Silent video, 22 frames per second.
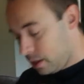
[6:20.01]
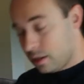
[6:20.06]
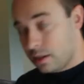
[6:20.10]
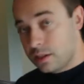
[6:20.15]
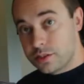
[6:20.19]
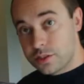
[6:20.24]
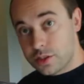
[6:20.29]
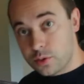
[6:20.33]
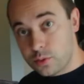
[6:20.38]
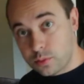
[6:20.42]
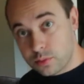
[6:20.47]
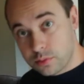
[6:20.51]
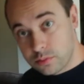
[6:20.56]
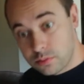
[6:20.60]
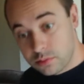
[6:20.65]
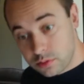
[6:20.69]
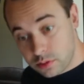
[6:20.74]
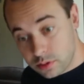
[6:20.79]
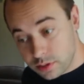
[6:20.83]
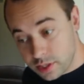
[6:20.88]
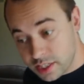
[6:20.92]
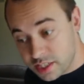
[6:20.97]
So
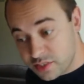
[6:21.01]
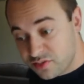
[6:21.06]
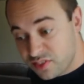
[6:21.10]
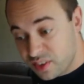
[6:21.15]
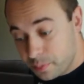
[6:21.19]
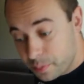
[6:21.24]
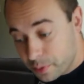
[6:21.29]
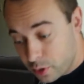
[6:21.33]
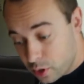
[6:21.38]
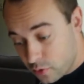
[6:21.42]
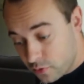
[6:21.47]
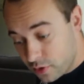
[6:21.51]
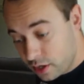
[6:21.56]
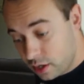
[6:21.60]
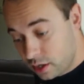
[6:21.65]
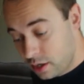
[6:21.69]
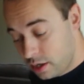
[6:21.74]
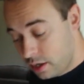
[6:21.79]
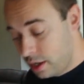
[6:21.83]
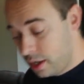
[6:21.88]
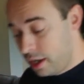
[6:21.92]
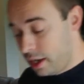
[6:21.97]
let's flip it over
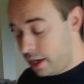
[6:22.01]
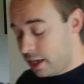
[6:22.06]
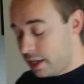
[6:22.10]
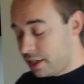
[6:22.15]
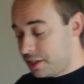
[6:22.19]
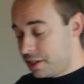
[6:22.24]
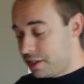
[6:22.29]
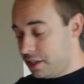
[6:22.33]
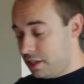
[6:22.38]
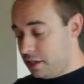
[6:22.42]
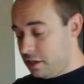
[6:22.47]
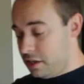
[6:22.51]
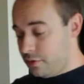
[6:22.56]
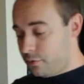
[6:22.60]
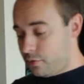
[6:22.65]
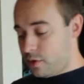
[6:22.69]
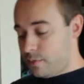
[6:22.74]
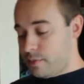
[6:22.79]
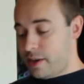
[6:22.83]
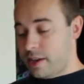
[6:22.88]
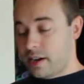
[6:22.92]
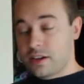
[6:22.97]
and see if we
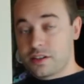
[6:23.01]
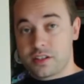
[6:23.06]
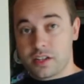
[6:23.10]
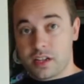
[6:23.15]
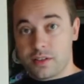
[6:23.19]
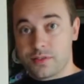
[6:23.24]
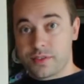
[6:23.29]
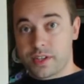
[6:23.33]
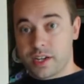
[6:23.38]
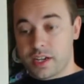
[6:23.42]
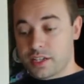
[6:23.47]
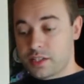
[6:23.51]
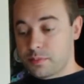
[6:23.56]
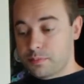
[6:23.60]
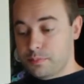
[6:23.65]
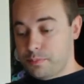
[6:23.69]
made ourselves a nice